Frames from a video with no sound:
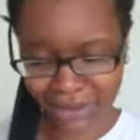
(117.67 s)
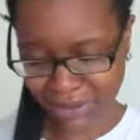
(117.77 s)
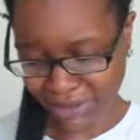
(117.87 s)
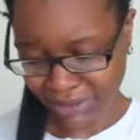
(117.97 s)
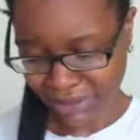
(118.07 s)

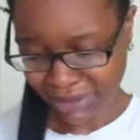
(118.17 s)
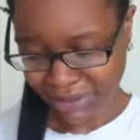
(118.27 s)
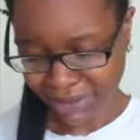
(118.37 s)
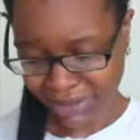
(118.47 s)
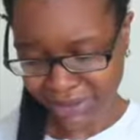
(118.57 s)

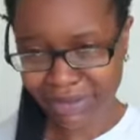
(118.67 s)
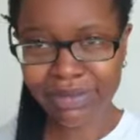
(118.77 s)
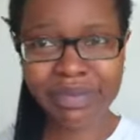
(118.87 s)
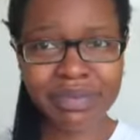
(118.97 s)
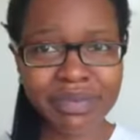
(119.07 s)

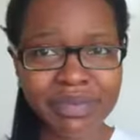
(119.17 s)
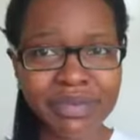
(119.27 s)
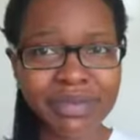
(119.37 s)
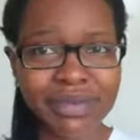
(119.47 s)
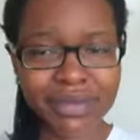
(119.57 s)

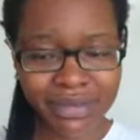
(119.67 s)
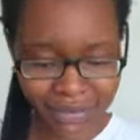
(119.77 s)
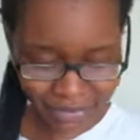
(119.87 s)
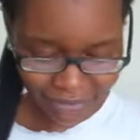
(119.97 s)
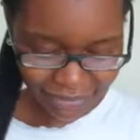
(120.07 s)

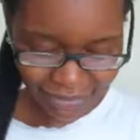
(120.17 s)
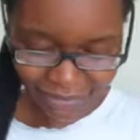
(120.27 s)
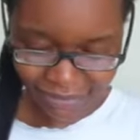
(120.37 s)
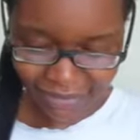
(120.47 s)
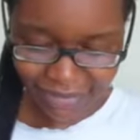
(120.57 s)

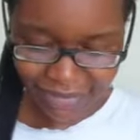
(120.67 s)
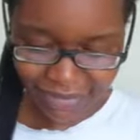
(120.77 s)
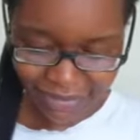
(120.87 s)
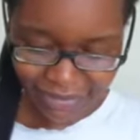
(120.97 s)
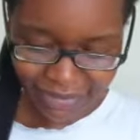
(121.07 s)

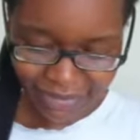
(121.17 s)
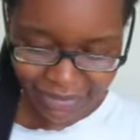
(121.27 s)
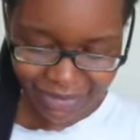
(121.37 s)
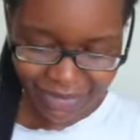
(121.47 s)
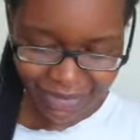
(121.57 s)

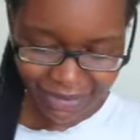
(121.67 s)
Nothing is said.